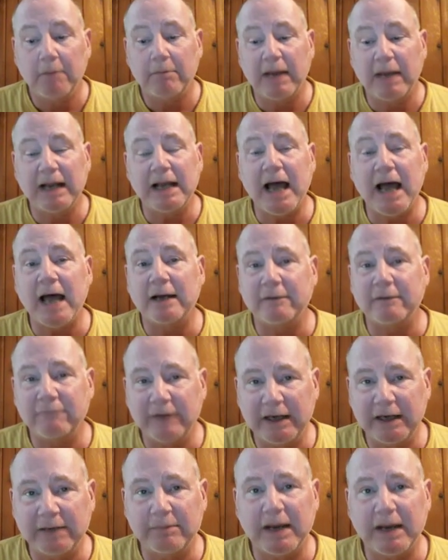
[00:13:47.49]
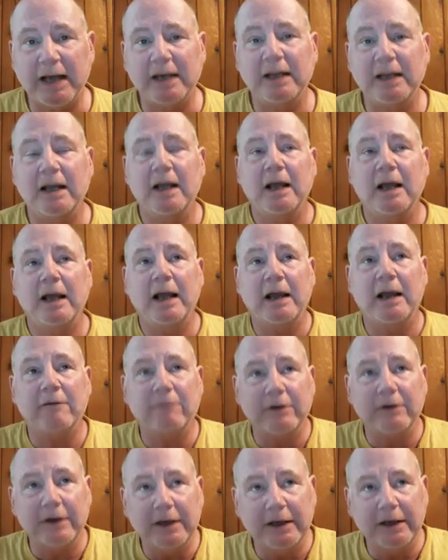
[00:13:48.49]
My God, if anybody
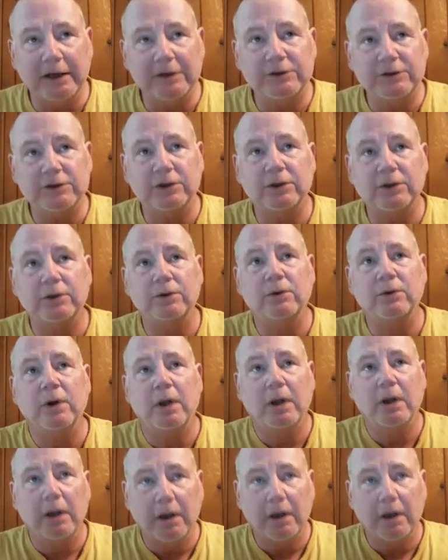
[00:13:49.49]
ever needed to,